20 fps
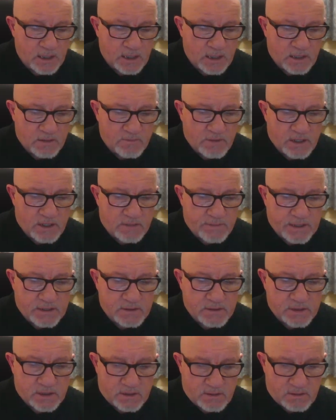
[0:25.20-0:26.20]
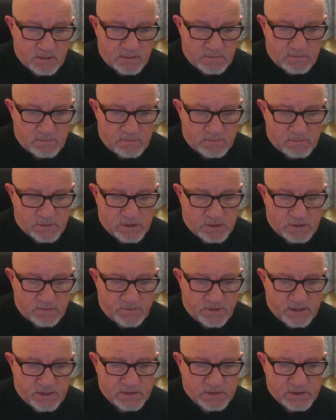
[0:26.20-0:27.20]
around about
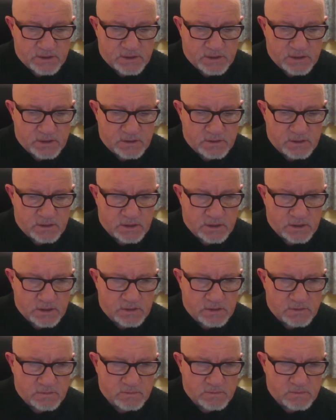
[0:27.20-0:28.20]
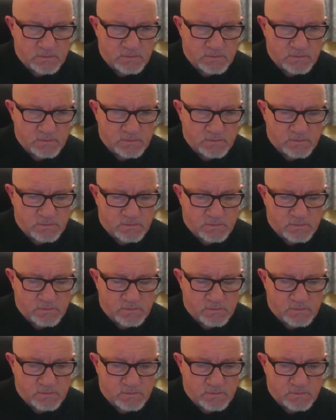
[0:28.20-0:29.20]

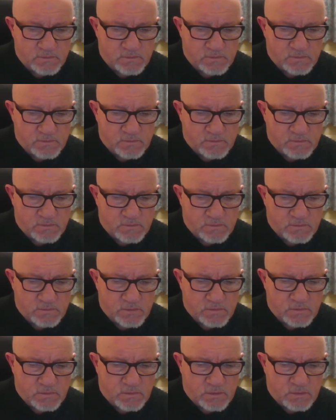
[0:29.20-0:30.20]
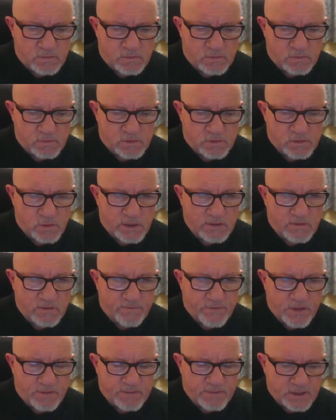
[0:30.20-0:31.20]
2012,
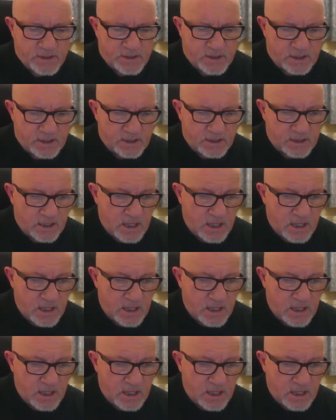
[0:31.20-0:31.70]
something like that.